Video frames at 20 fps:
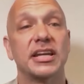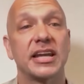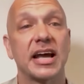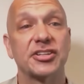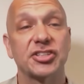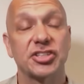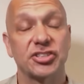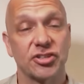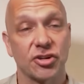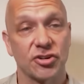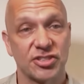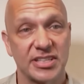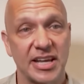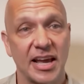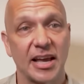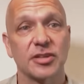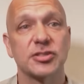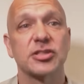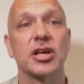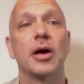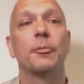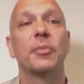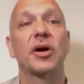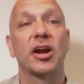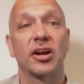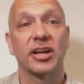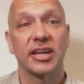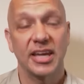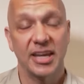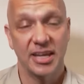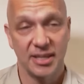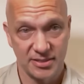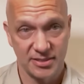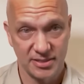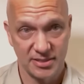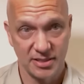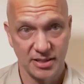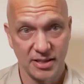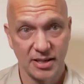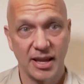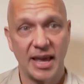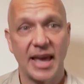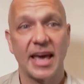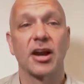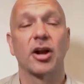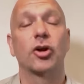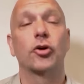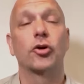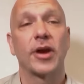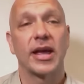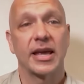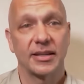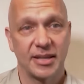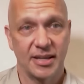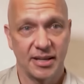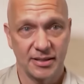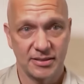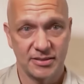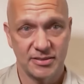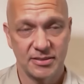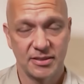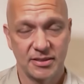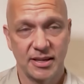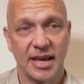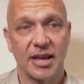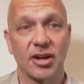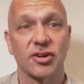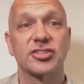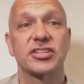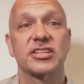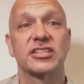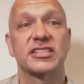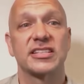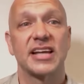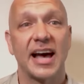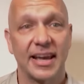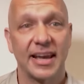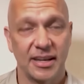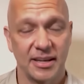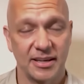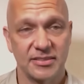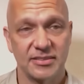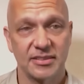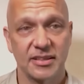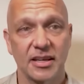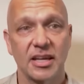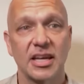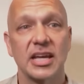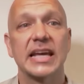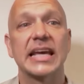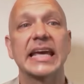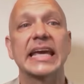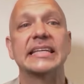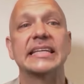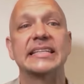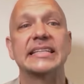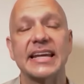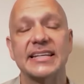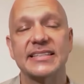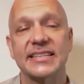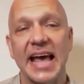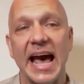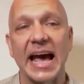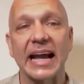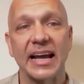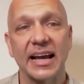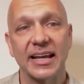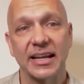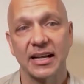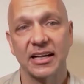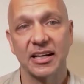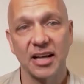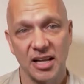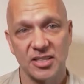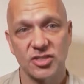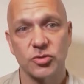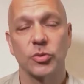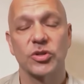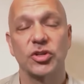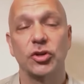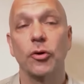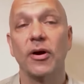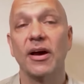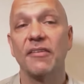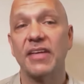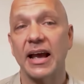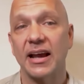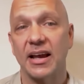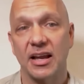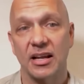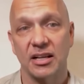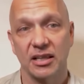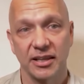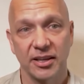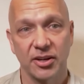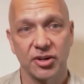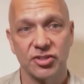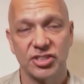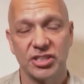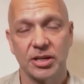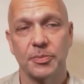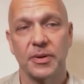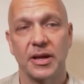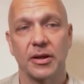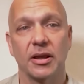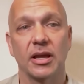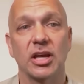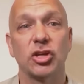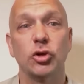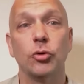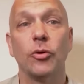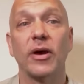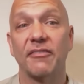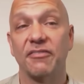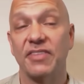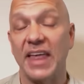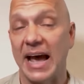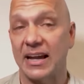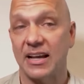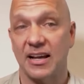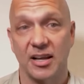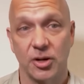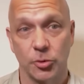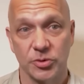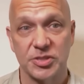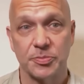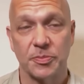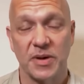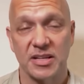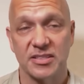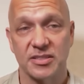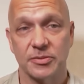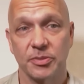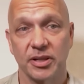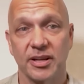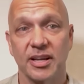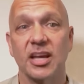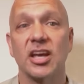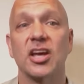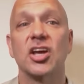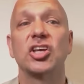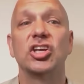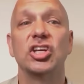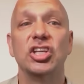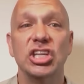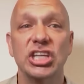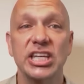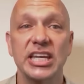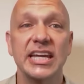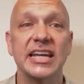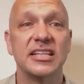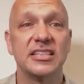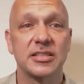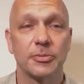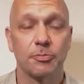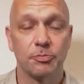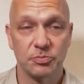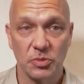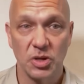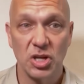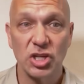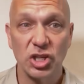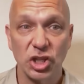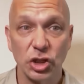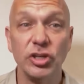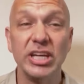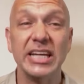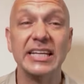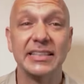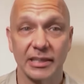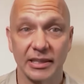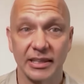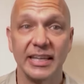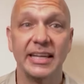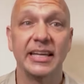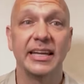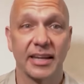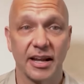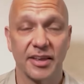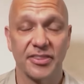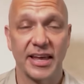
not just ourselves but our kids and our grandkids and our societies it takes that kind of guts when you have that kind of leadership and you have that kind of responsibility you need to you need to lean in on